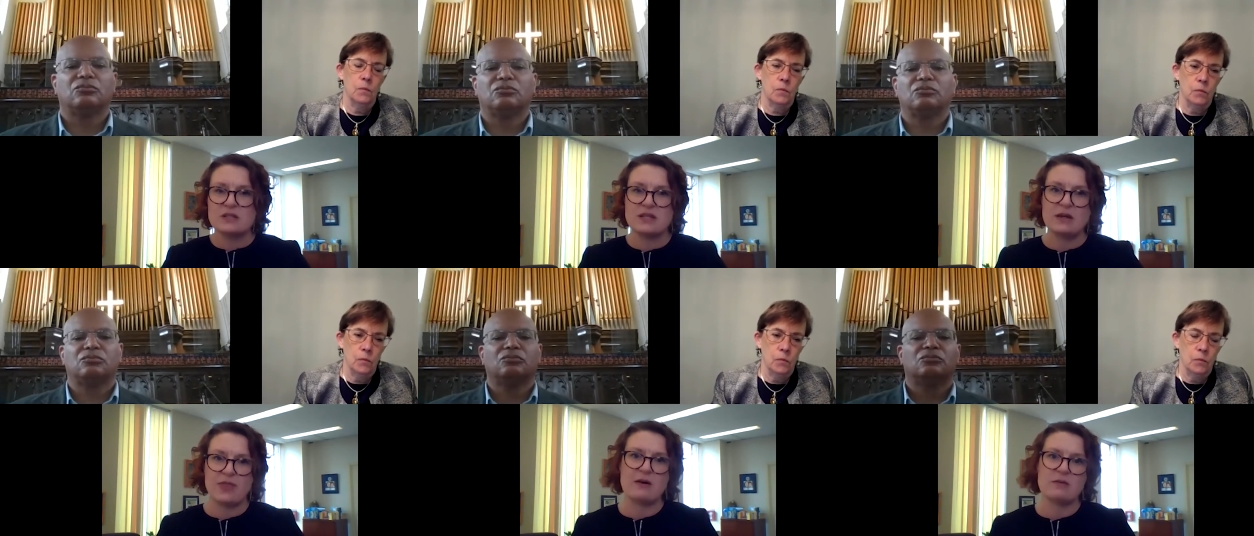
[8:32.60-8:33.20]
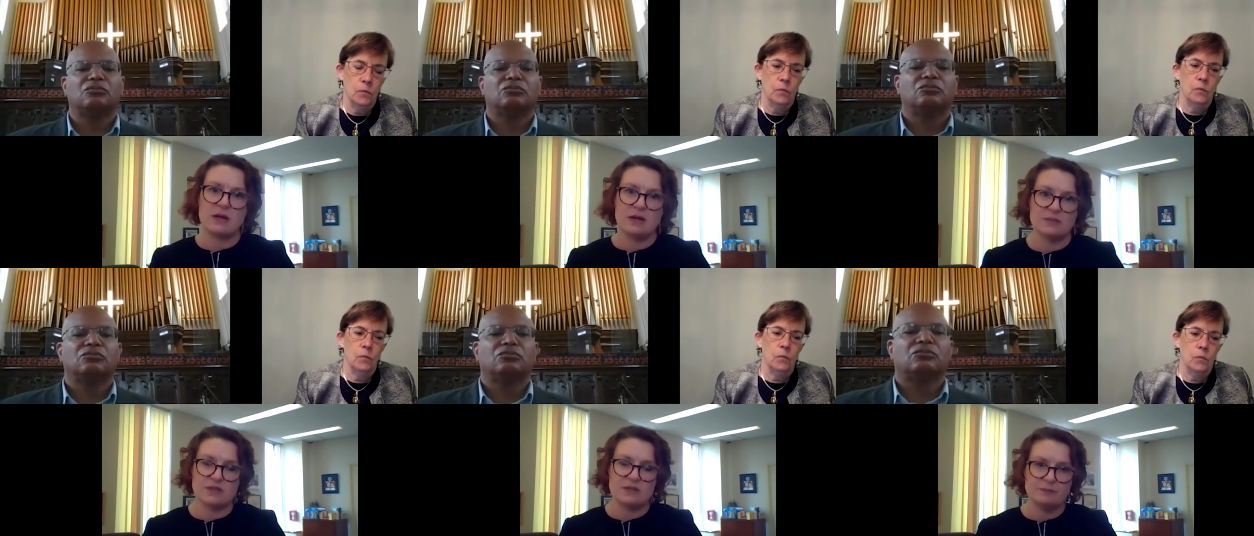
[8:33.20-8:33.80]
Speaker 1: health outcomes.
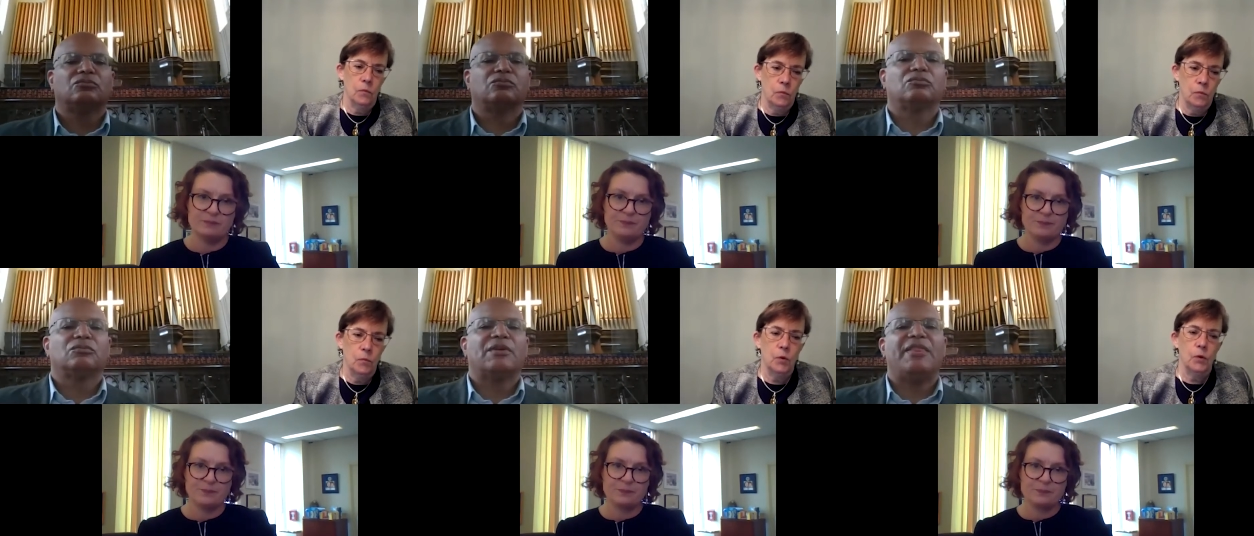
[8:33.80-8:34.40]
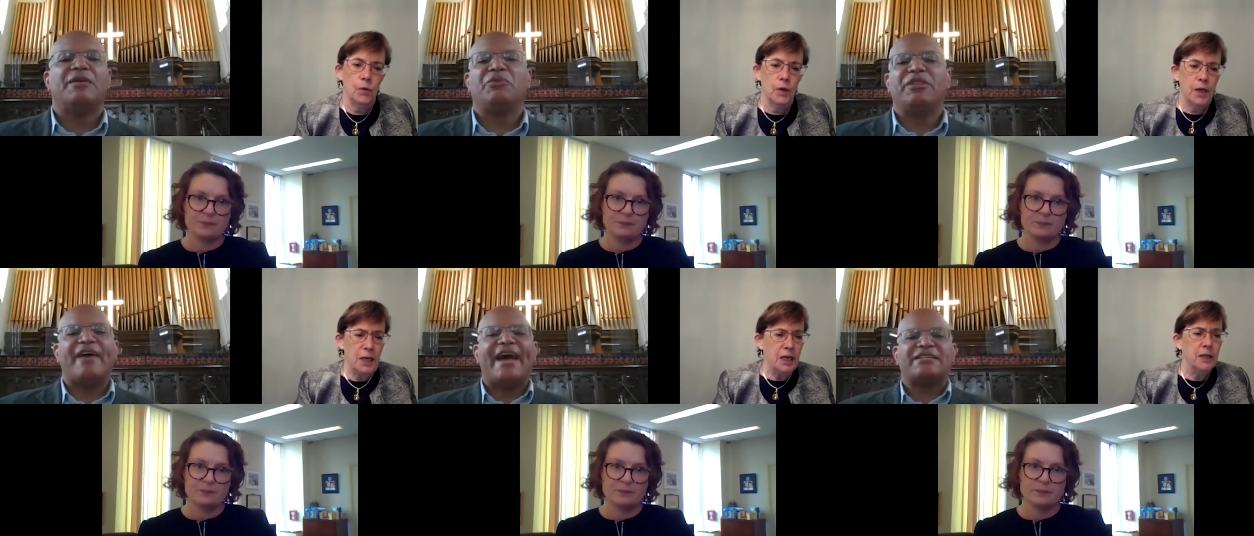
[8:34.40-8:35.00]
Speaker 2: And then when the
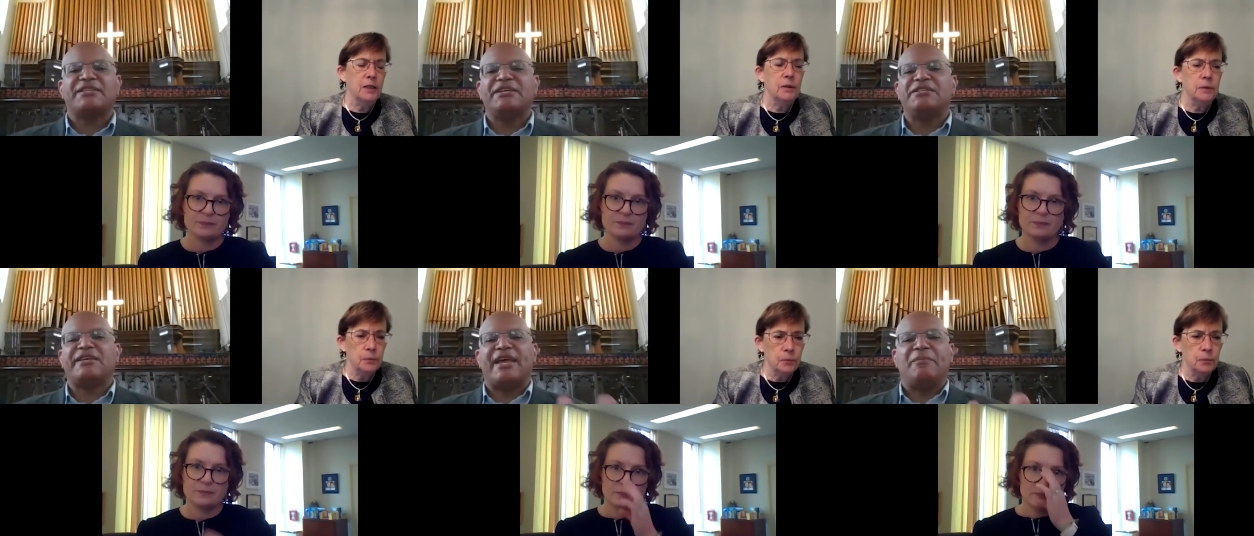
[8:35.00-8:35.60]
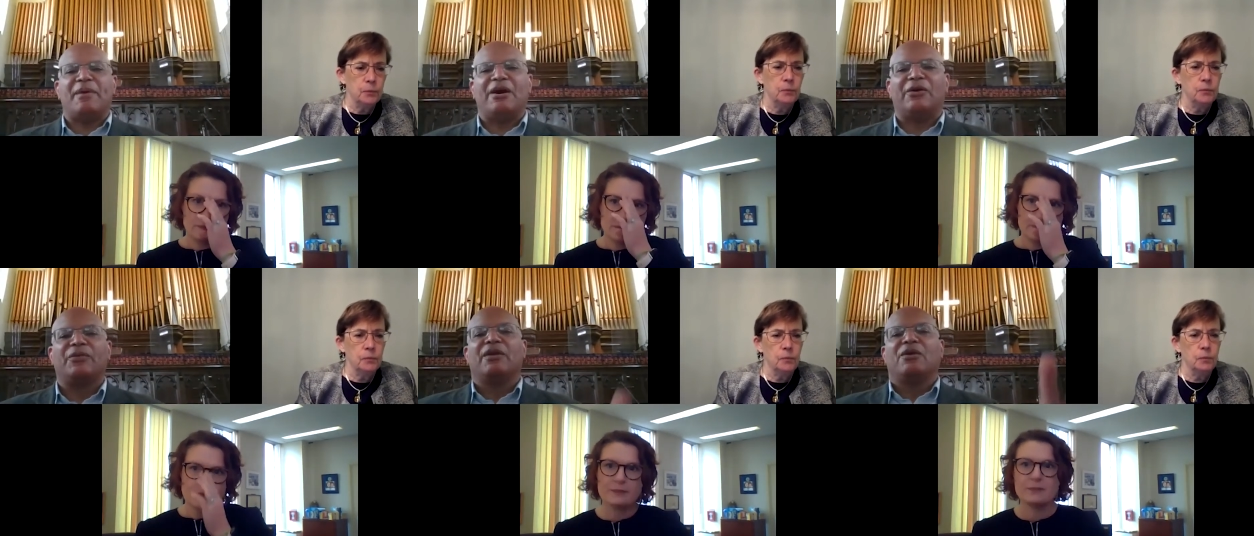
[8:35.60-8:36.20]
vaccines came out,
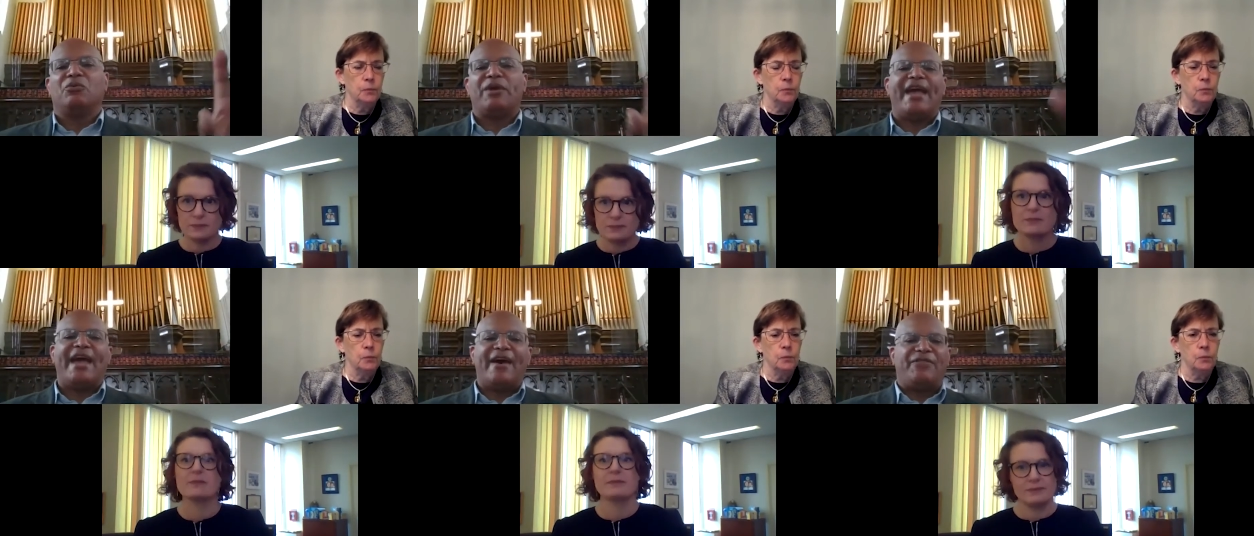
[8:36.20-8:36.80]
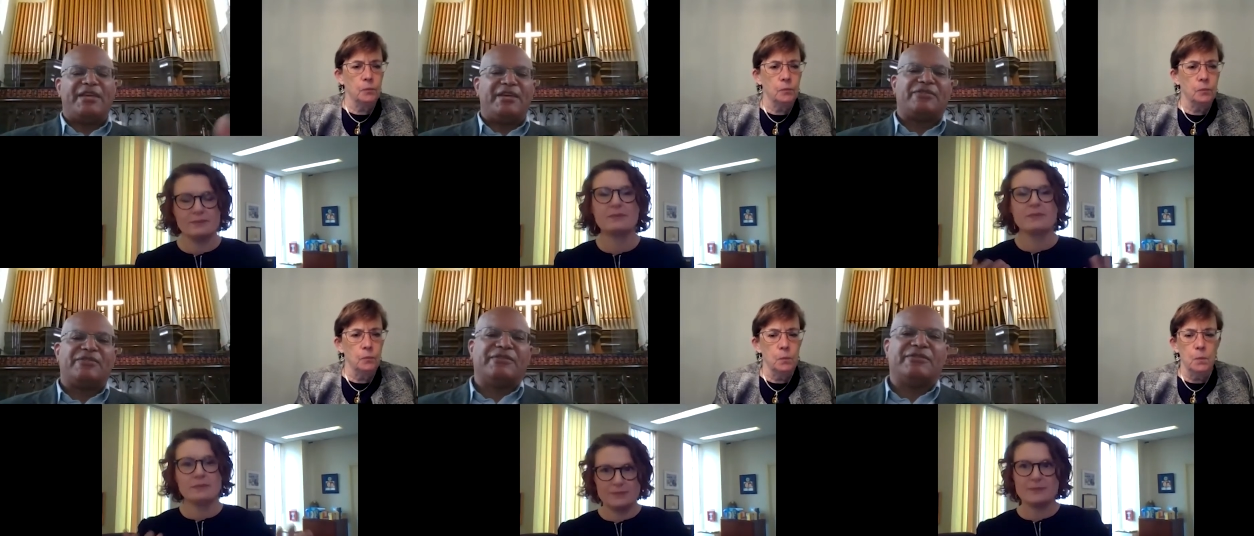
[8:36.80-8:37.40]
we had the, the,
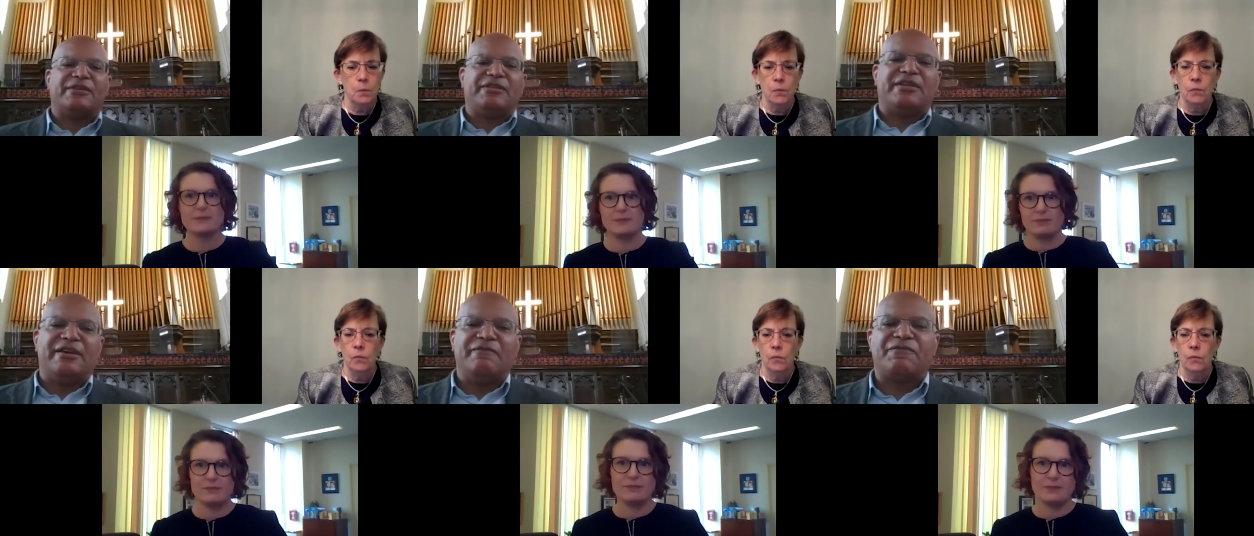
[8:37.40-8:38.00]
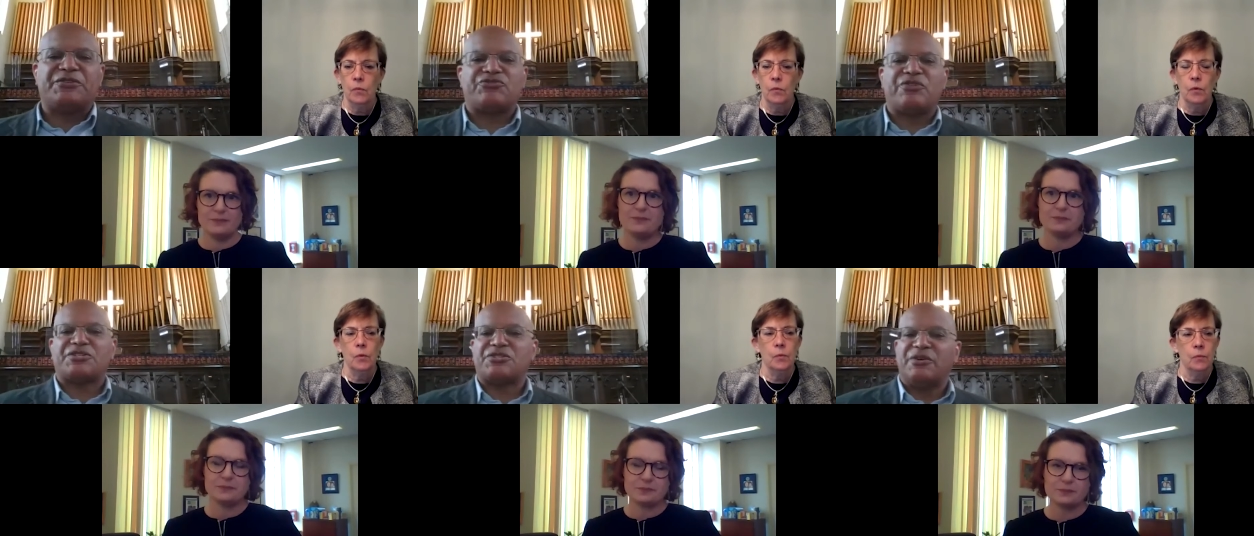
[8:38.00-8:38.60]
the, the
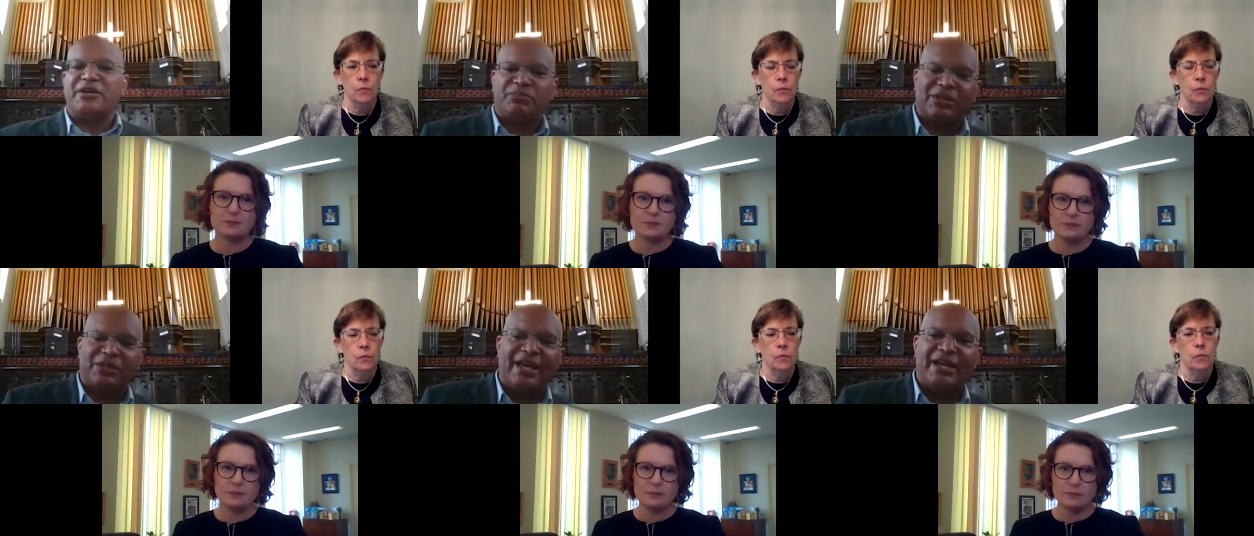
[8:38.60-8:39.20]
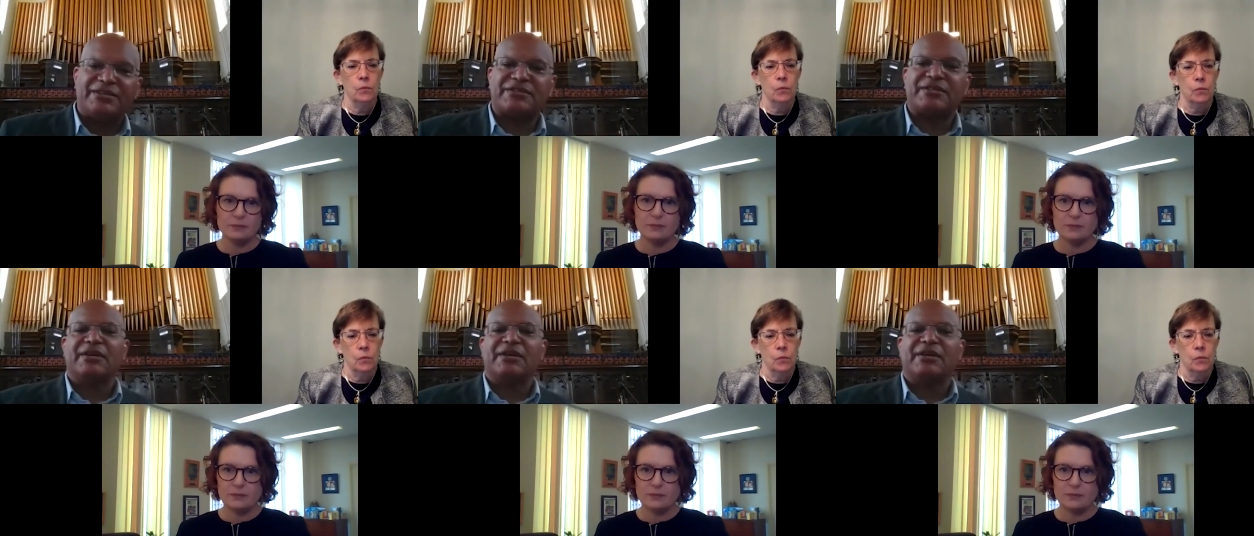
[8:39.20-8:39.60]
infrastructure in place